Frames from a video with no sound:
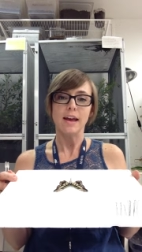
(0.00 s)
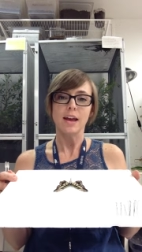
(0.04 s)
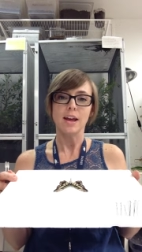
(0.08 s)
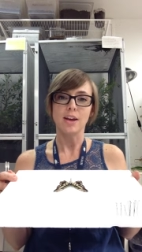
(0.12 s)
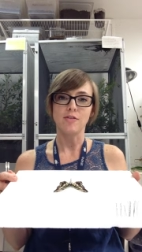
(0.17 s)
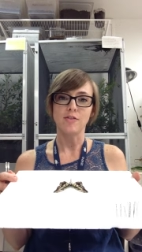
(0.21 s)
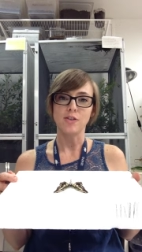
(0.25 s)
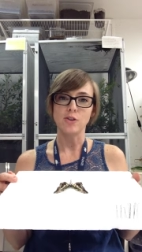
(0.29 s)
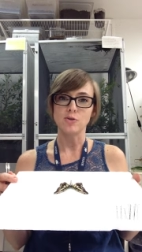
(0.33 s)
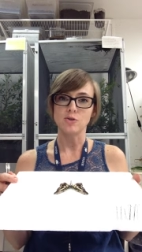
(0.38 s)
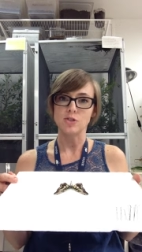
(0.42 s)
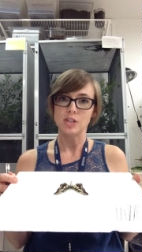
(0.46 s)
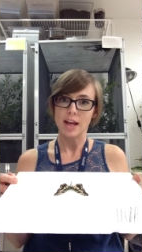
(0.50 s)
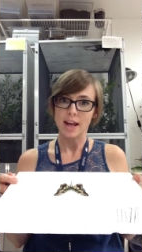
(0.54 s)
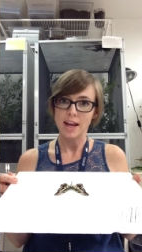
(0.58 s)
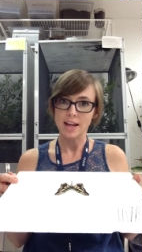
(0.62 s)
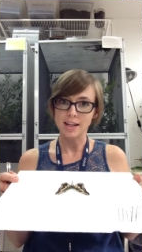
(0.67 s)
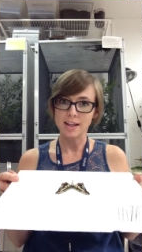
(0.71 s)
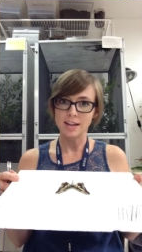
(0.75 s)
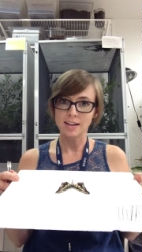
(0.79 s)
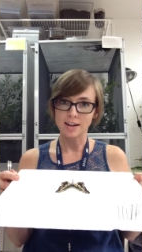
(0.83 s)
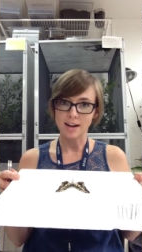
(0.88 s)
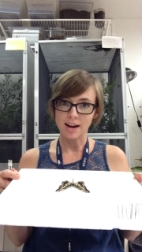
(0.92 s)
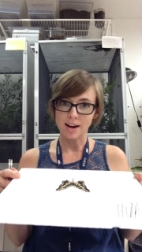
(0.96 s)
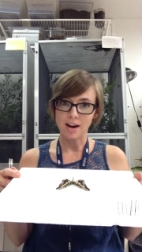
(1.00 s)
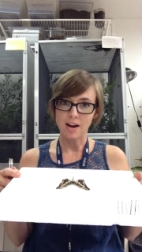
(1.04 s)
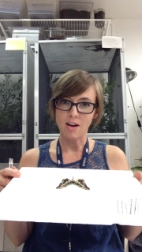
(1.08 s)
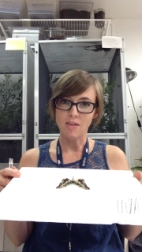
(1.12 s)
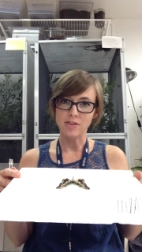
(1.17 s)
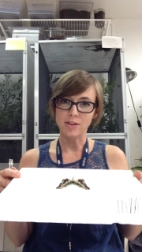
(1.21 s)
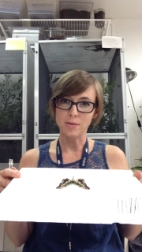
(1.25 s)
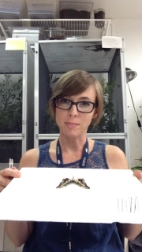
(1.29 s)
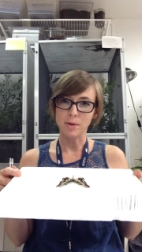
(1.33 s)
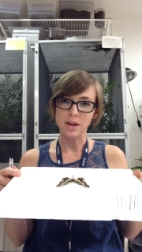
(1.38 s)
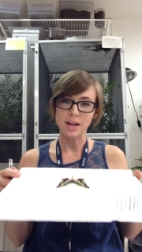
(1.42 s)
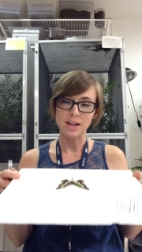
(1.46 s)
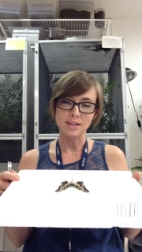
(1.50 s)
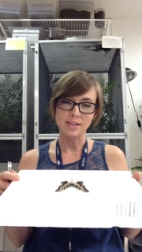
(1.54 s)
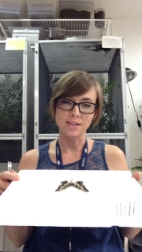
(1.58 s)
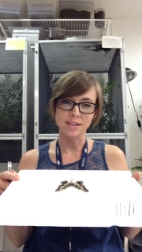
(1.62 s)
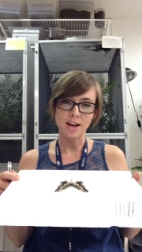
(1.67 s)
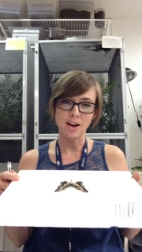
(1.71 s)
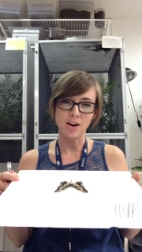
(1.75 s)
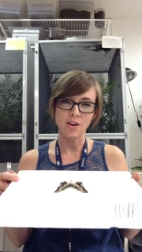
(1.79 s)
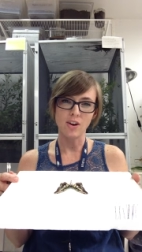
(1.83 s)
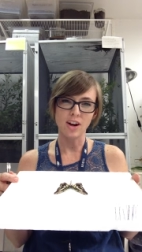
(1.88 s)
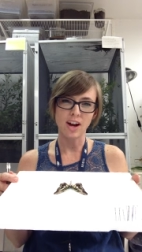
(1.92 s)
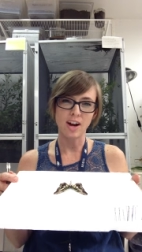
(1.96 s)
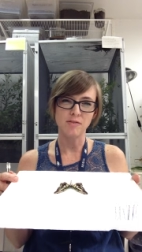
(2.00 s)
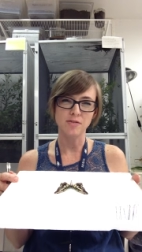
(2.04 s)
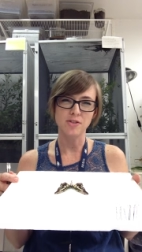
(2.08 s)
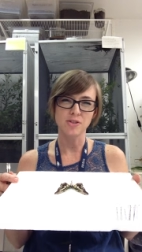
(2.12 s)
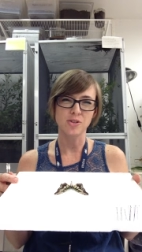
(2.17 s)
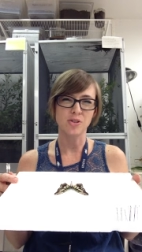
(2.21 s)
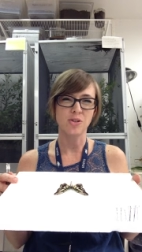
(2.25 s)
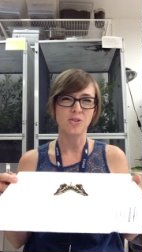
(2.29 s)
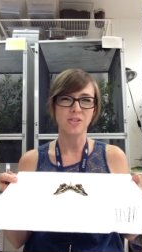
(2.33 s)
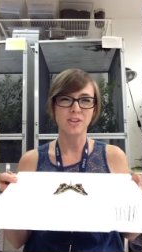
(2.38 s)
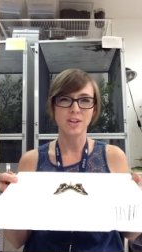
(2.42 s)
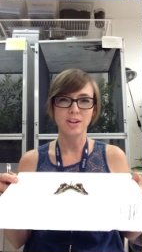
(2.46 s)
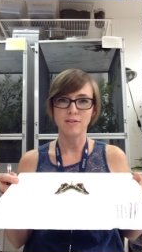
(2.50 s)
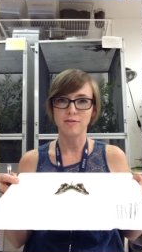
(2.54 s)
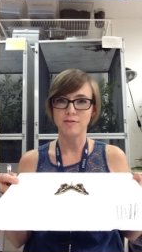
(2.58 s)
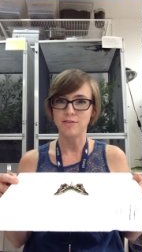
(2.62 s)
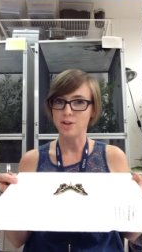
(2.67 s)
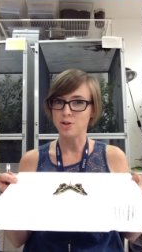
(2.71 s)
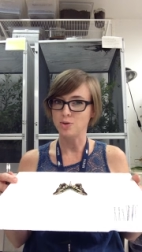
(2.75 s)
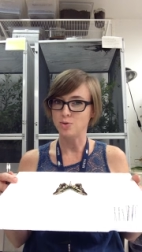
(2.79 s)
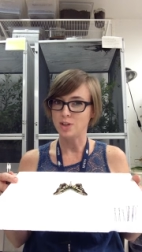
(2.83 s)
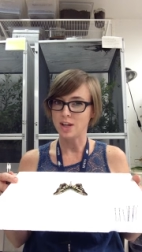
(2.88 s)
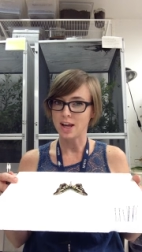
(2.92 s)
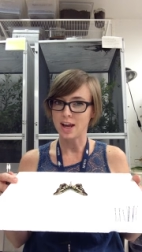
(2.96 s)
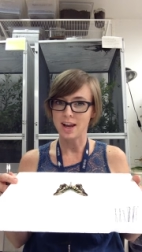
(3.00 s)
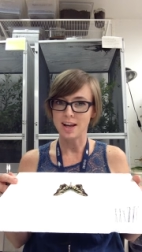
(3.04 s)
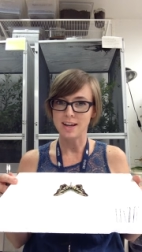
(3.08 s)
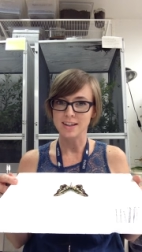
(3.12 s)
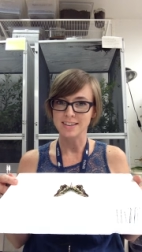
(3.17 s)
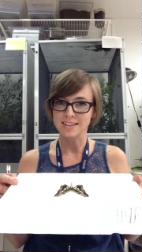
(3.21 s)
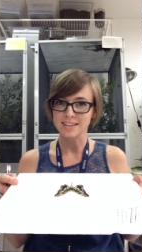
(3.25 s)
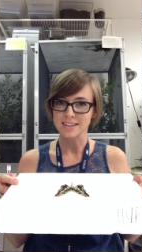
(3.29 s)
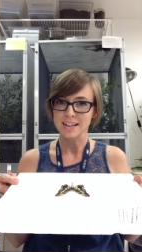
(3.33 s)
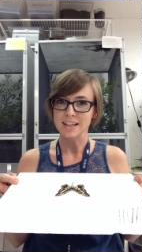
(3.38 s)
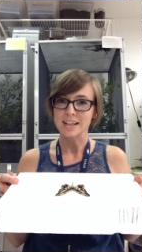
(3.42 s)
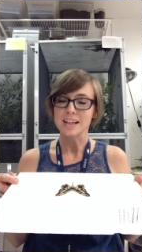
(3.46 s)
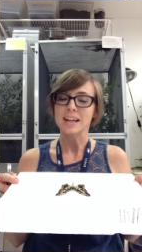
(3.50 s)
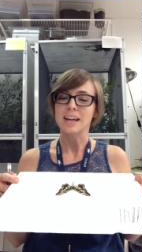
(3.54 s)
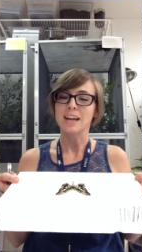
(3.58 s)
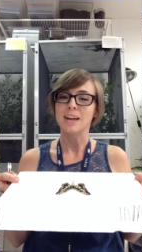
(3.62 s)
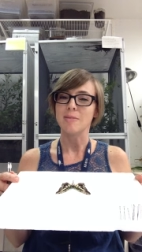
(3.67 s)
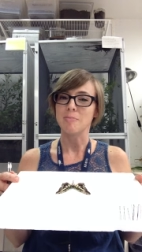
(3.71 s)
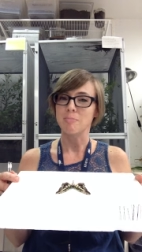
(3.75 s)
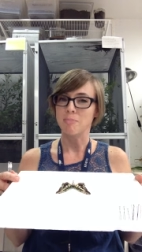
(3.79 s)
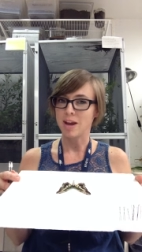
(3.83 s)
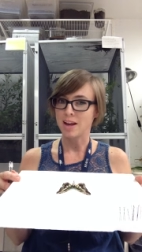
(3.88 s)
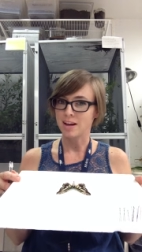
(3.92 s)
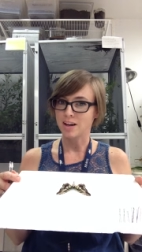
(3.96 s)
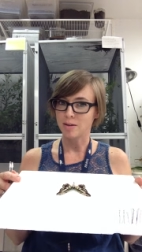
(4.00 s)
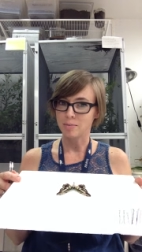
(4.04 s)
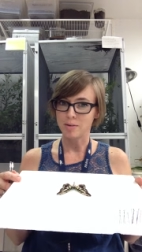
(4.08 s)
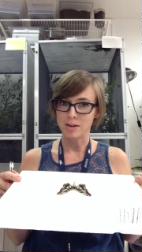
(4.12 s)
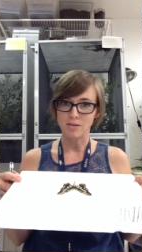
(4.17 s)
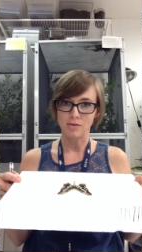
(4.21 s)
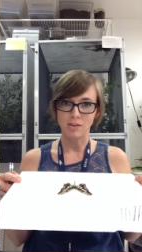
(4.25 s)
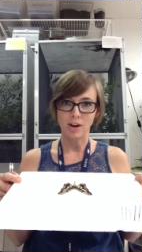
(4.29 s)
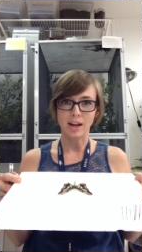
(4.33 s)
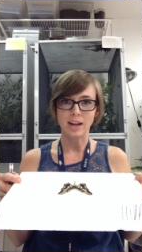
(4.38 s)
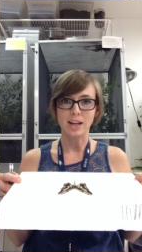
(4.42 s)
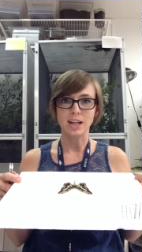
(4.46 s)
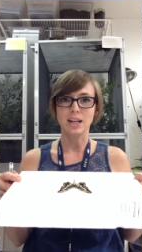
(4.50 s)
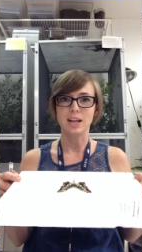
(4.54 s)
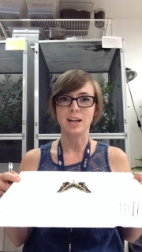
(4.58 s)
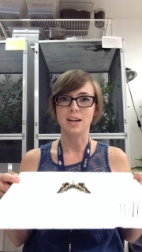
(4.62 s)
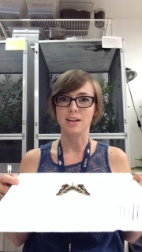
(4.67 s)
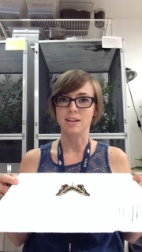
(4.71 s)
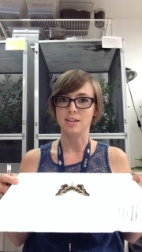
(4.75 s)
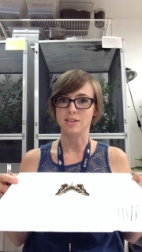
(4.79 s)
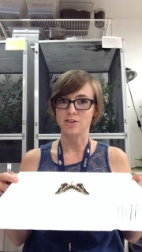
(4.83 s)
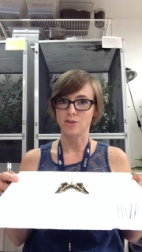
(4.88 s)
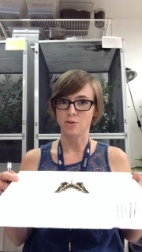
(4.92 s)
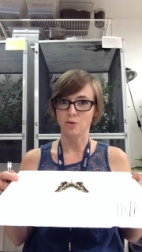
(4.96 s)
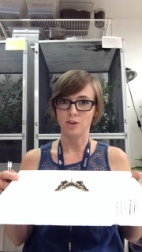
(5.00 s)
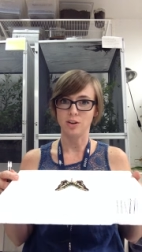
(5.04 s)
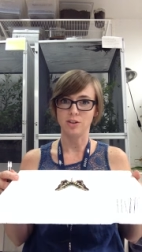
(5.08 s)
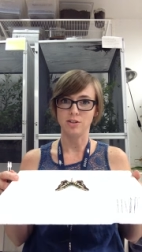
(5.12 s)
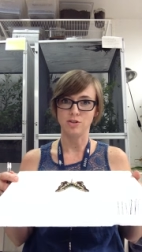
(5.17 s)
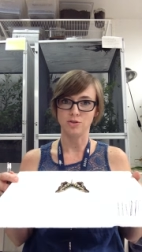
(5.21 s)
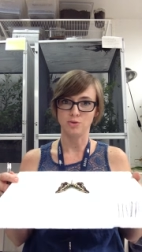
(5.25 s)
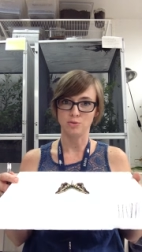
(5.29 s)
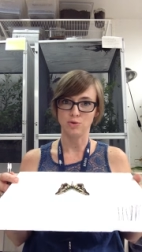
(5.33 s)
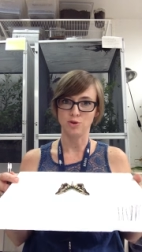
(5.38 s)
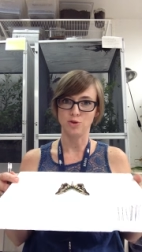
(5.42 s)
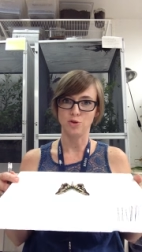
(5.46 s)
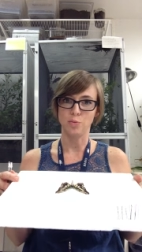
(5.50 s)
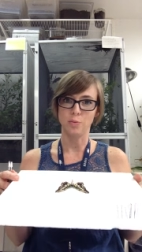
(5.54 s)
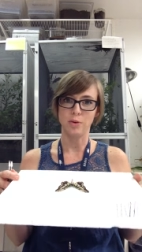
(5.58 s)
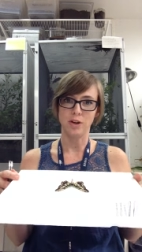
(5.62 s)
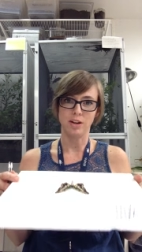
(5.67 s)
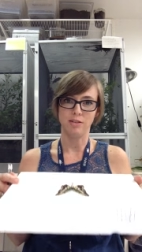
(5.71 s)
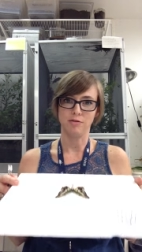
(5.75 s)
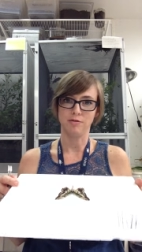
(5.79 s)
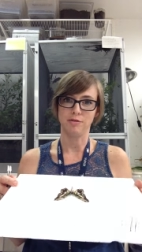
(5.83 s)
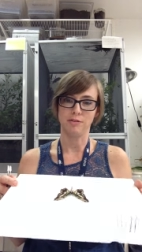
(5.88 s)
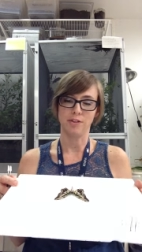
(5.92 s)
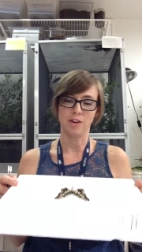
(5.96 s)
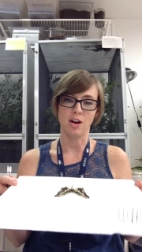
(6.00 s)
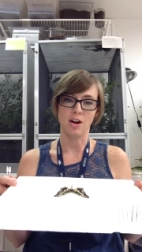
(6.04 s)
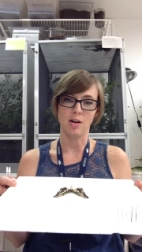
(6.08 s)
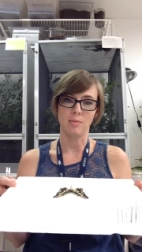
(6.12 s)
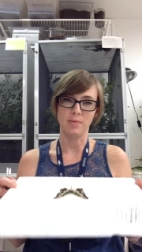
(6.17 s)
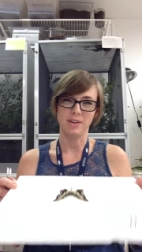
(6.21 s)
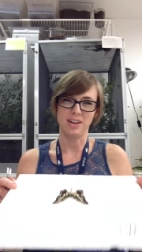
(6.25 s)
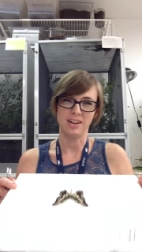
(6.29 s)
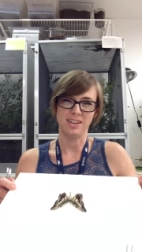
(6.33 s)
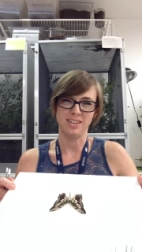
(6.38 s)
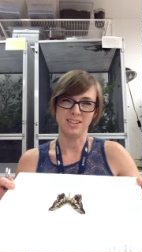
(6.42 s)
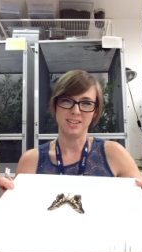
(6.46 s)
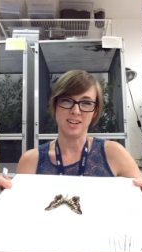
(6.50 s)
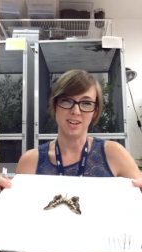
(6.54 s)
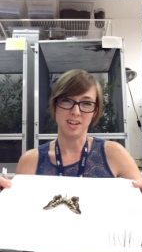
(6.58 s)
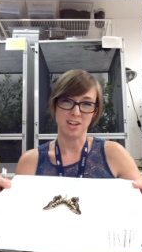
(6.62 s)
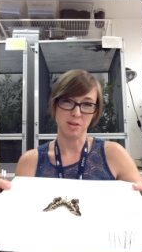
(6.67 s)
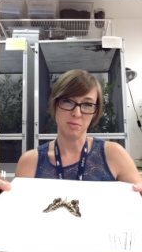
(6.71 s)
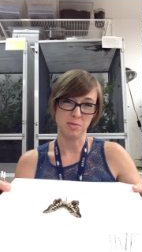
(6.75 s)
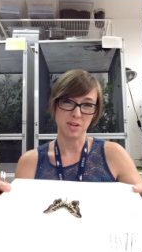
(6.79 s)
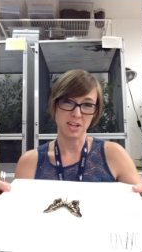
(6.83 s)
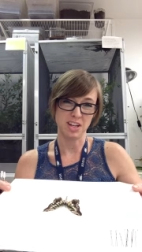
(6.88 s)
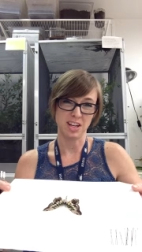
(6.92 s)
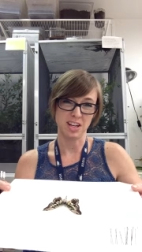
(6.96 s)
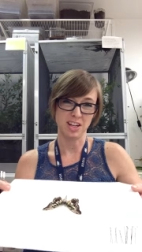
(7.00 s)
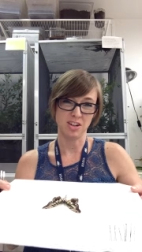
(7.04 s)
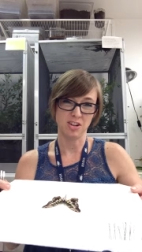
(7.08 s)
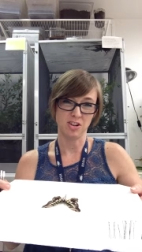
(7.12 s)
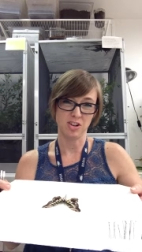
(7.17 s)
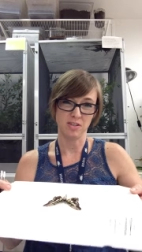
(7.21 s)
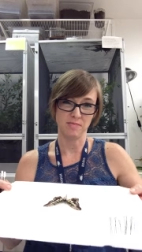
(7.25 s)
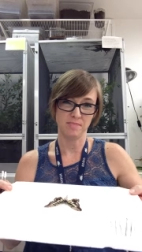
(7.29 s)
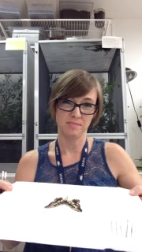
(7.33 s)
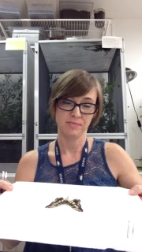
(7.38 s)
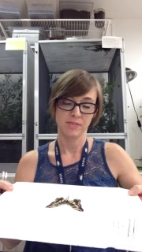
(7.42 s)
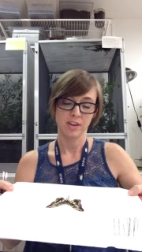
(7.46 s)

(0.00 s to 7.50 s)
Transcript: If you take it, the pins out after only a few days, it may not be ready and it's going to droop and flop and it's not going to be any good.